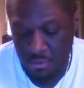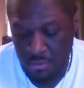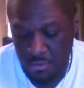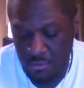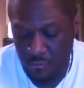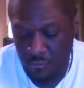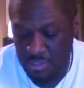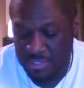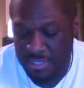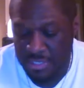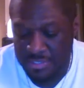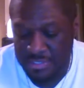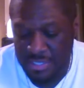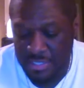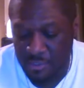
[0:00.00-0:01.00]

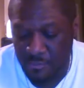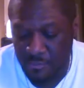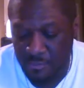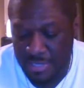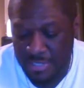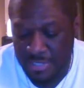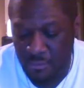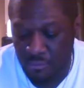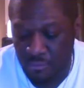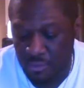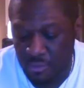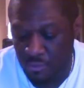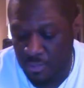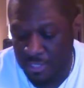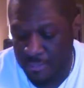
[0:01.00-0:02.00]
Recitation by Nut the
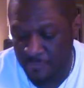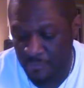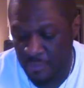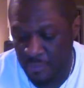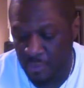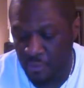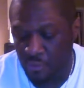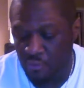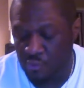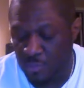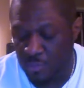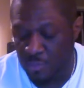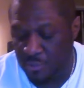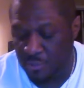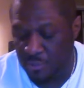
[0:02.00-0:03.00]
Great, who
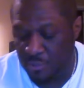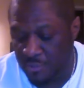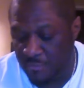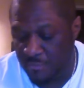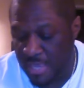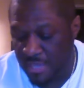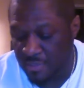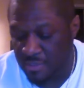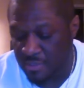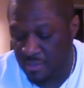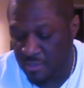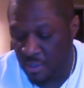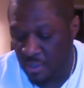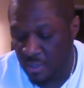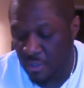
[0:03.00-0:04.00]
dwells in the mansion
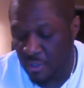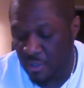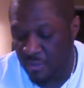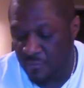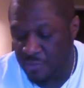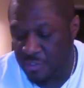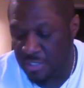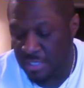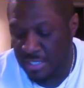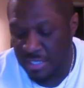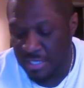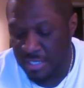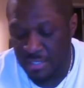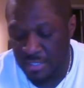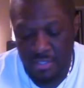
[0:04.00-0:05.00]
of Senet.
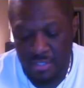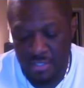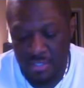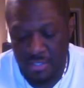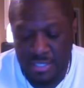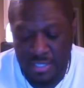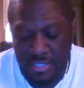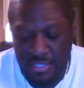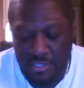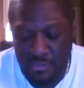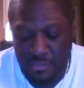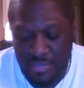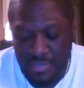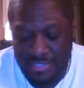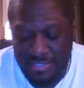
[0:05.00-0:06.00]
The king is my
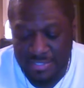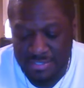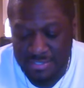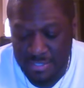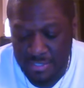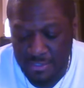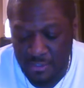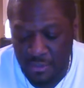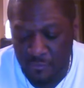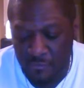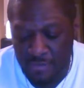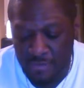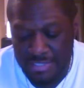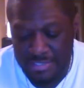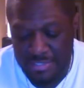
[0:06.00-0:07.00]
son of my
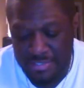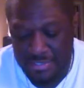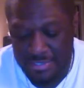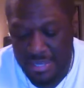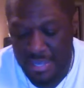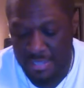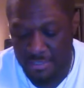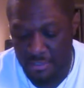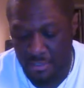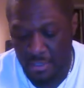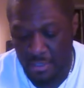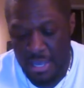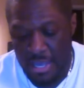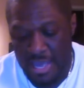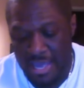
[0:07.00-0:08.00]
desire. I
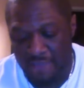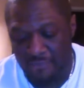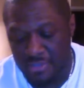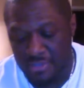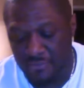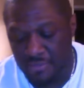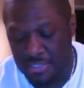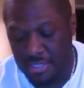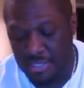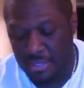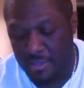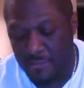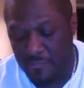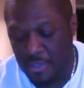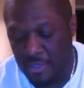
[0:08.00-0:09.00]
have given to him
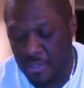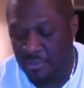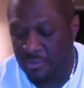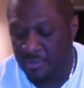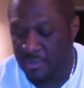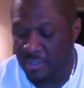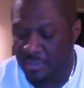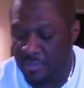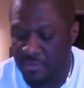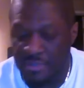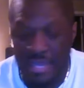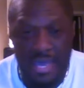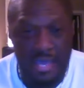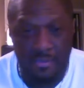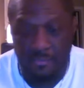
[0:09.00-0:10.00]
the
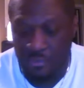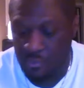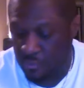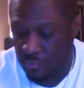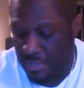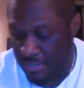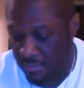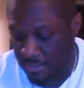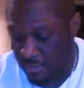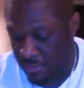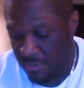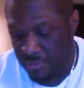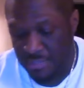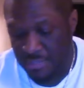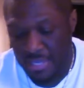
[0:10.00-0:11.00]
Amduat, that
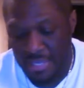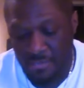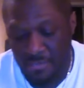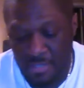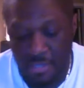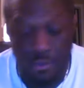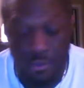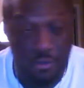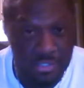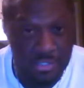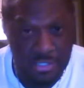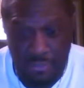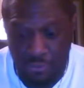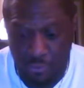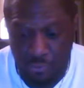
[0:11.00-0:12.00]
he may, or the
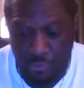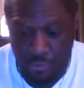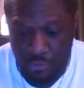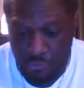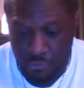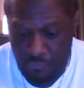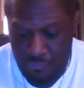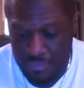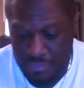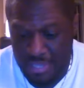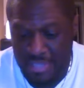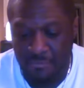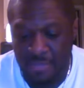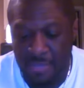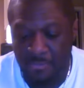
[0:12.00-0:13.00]
netherworld, that he may
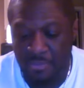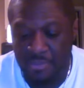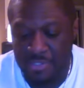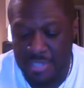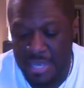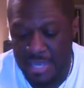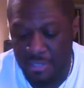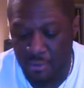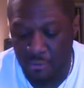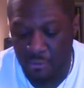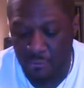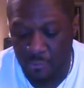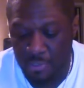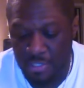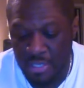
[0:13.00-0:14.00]
preside over it,
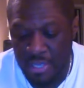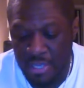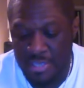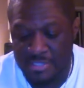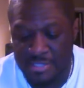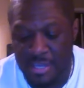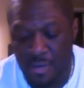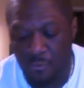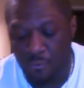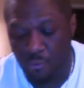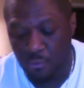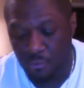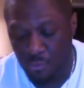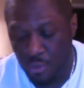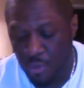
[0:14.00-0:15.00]
as Heru,
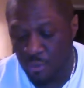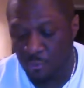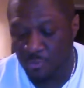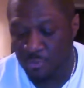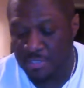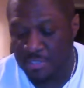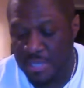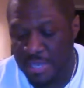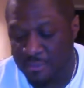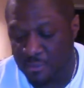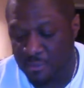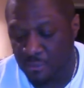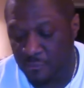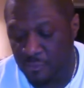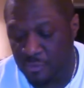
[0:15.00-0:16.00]
who presides over
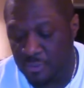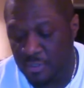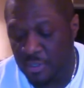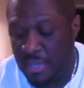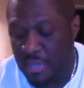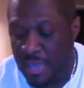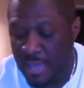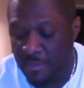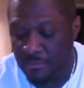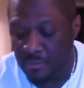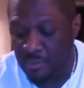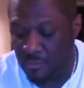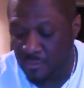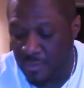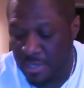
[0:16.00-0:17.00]
the Amduat.
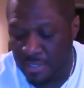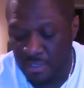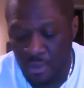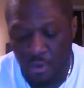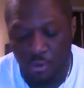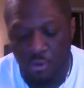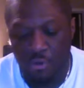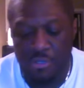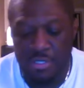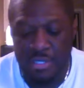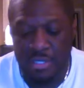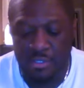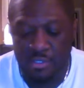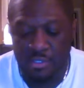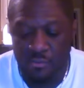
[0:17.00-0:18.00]
All the
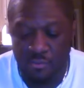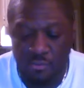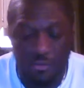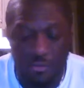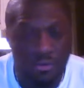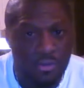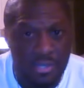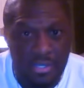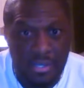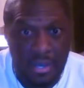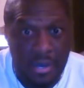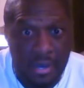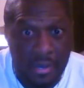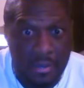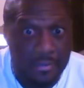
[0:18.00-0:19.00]
Netcharu, all the
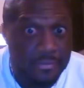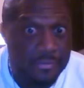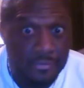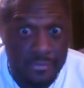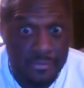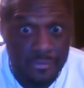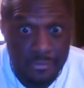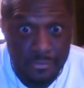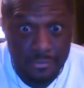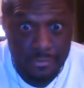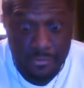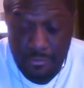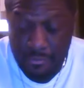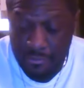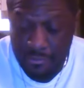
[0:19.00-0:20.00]
gods,
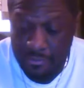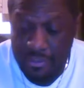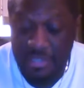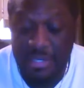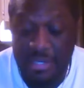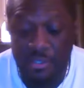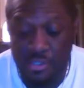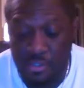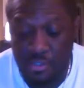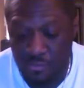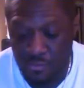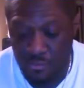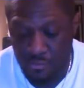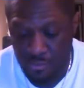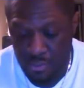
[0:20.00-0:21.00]
the Netcharu,
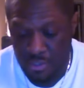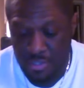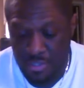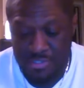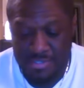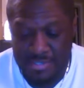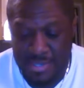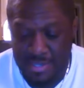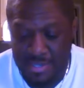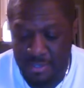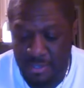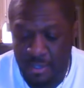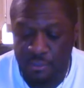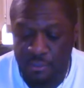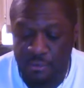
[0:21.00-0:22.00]
say,
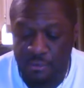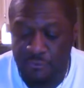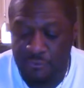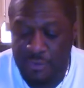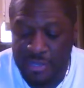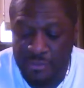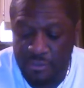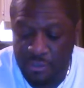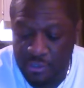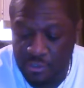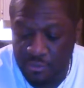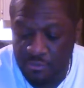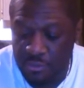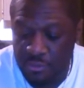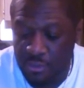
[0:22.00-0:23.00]
your father Shu
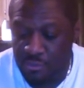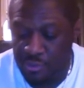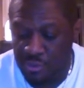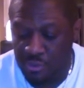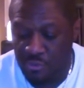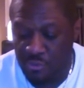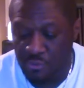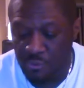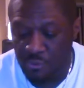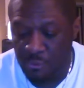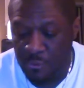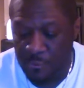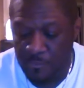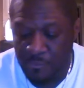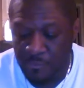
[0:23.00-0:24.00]
knows
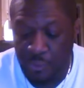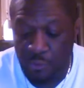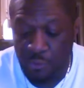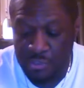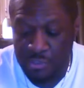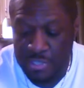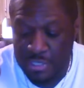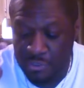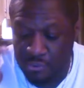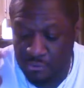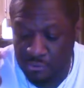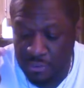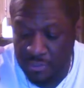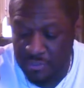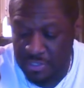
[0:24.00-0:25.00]
that you love the
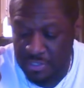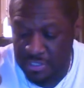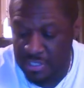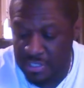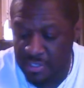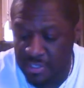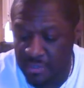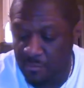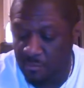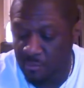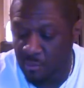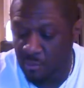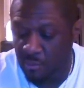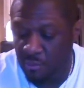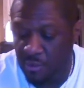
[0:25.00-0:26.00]
king
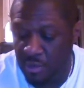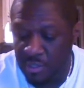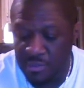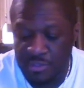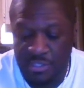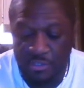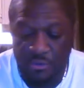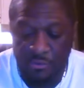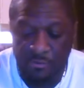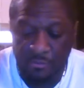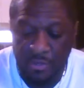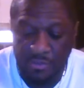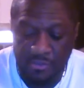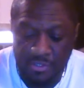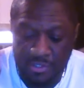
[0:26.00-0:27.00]
more than your mother
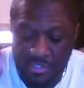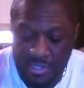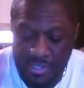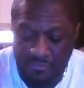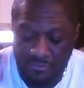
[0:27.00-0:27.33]
Tefneh.